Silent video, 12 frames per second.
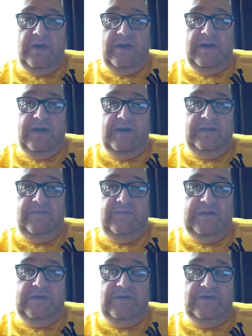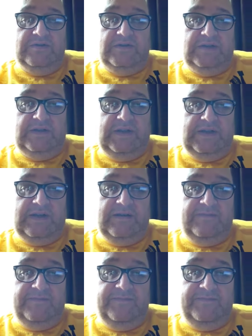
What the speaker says: His videos to,